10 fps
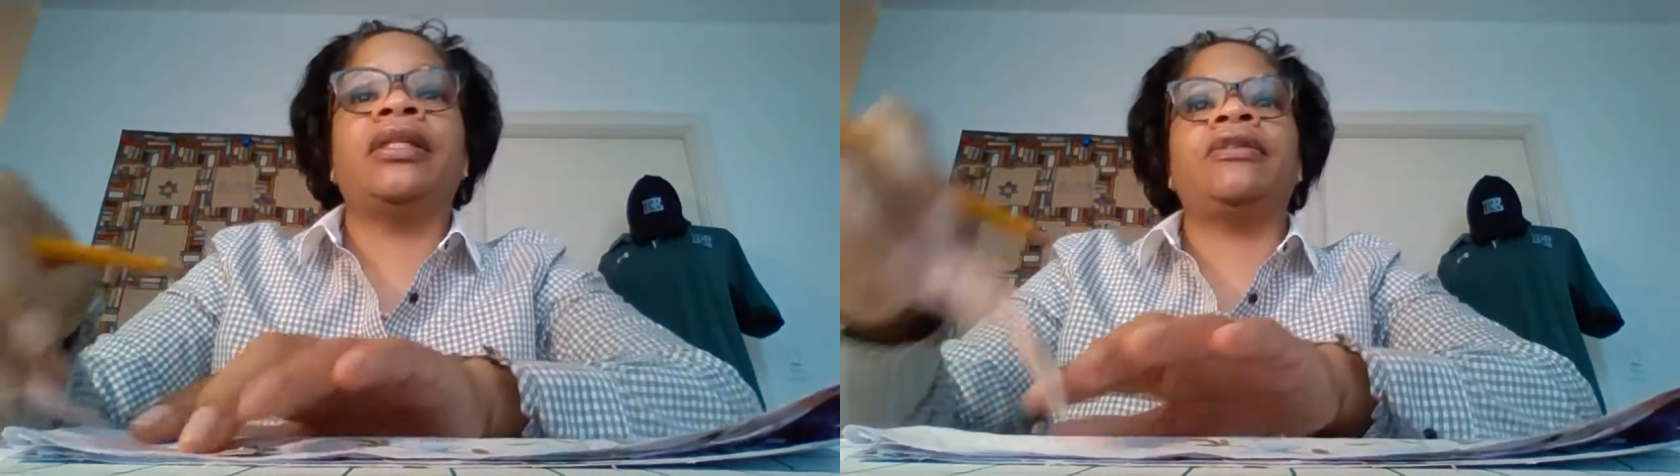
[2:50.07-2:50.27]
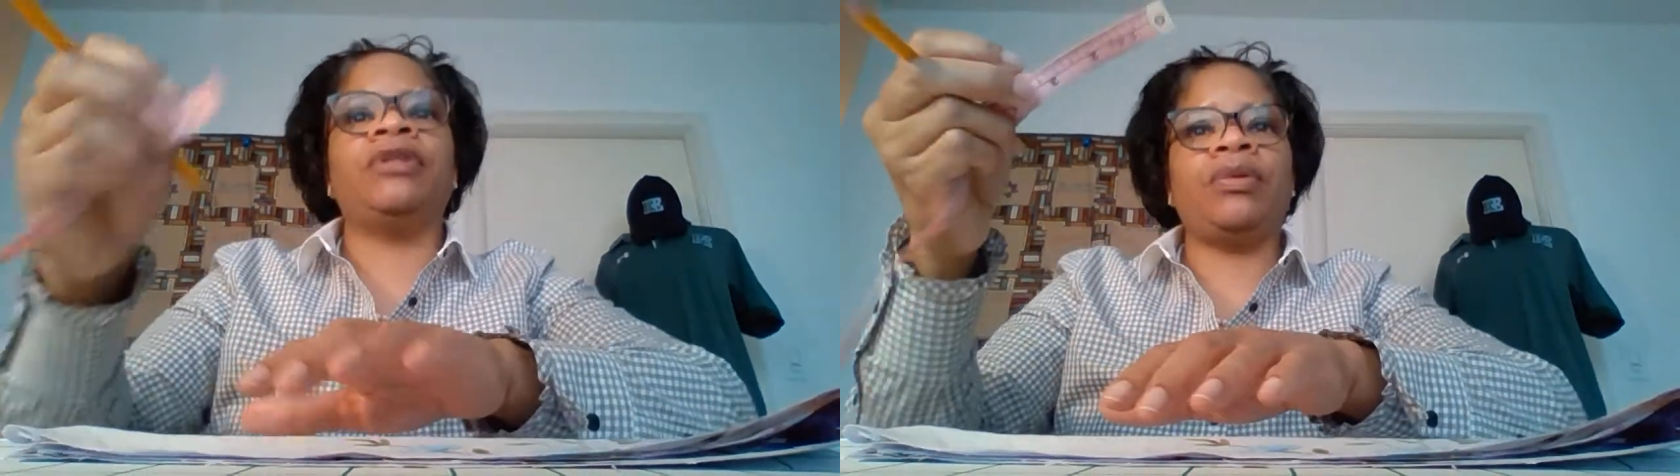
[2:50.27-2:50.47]

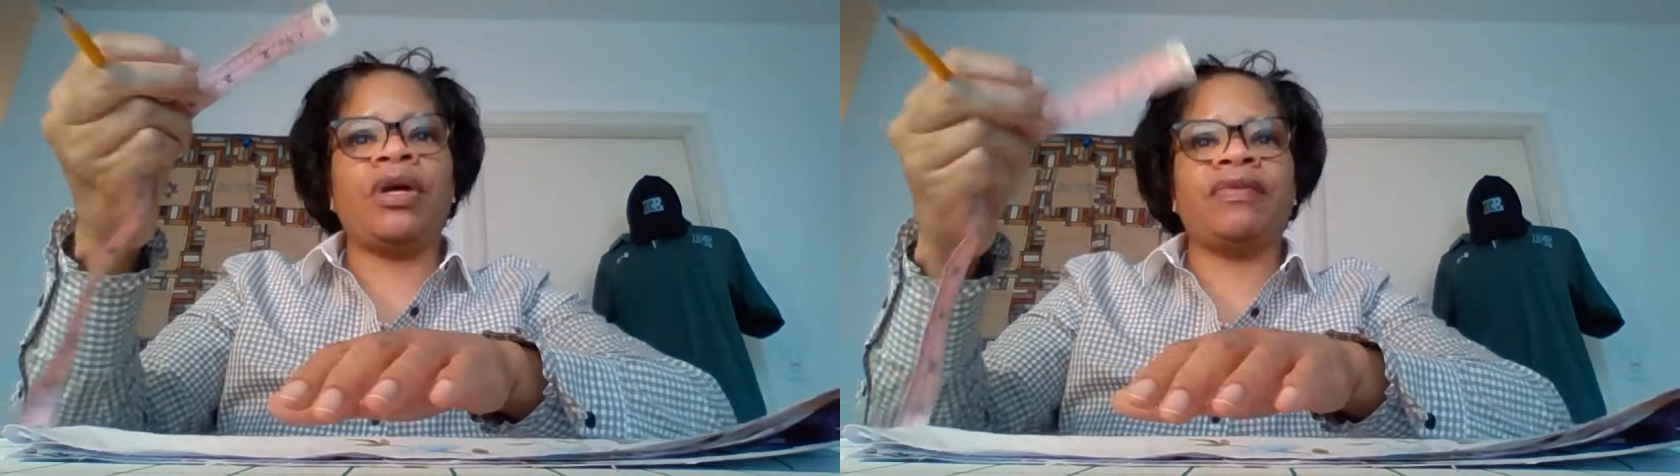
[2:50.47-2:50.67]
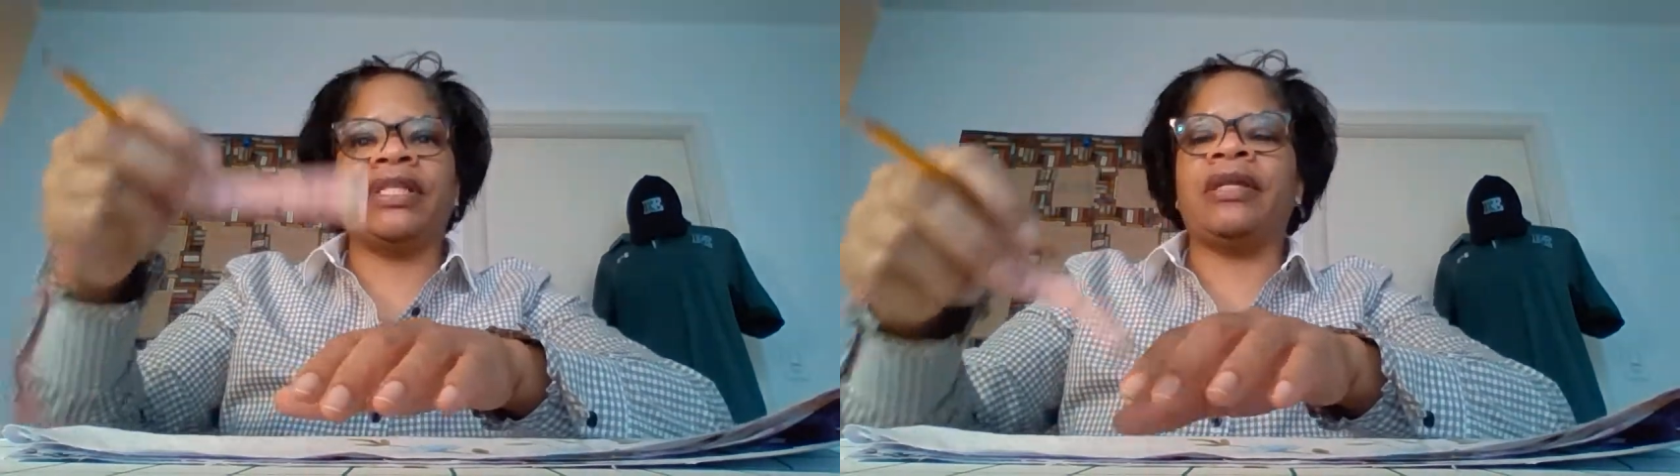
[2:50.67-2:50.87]
And if you don't
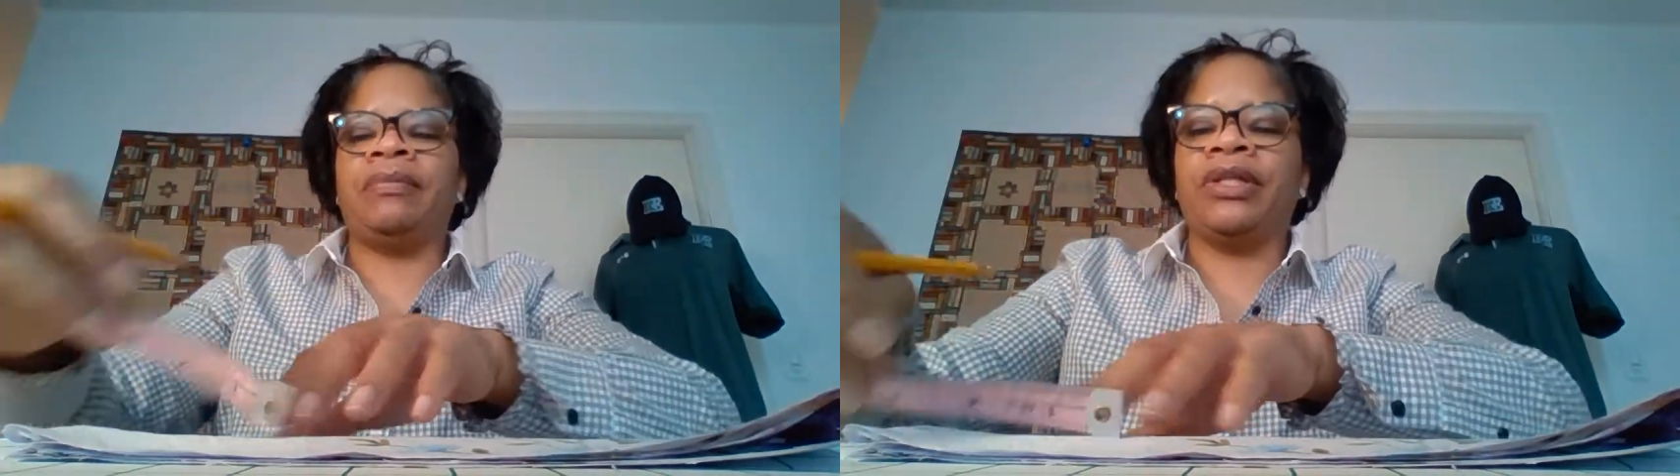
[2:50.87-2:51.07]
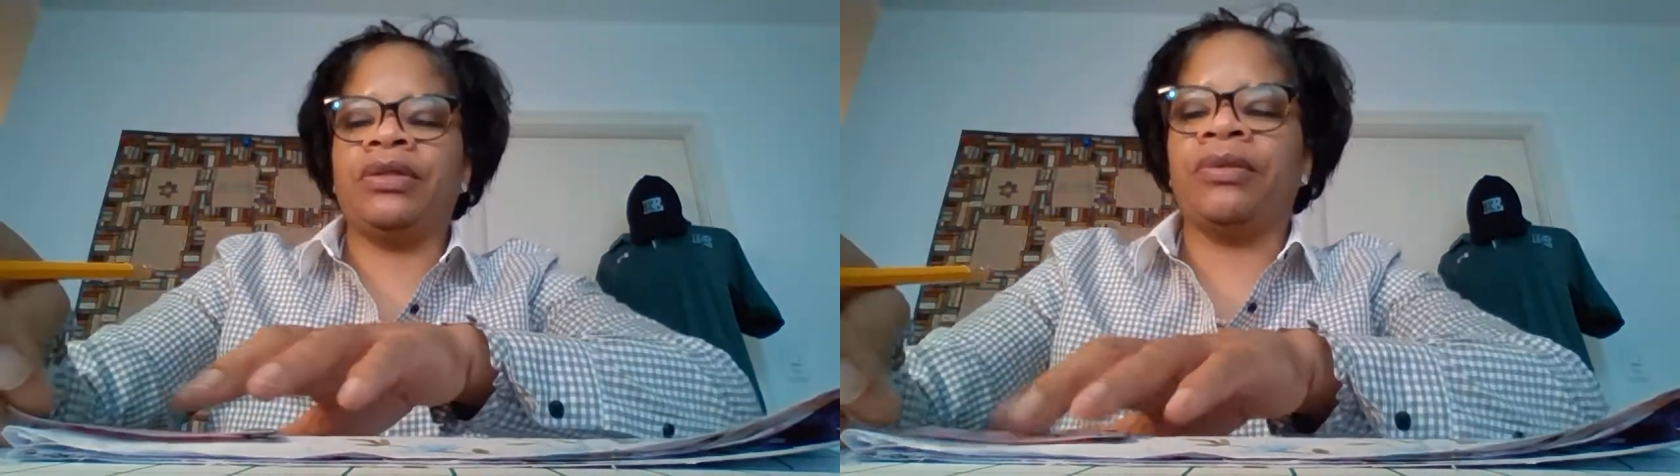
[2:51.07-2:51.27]
have a
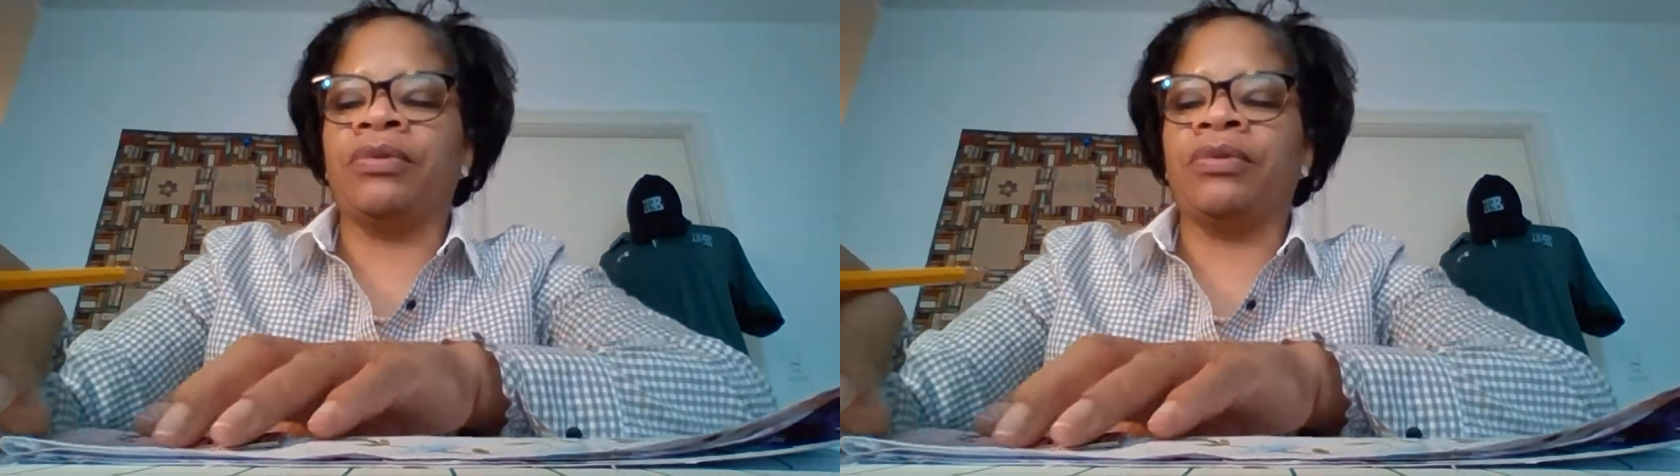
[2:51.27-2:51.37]
tape measure,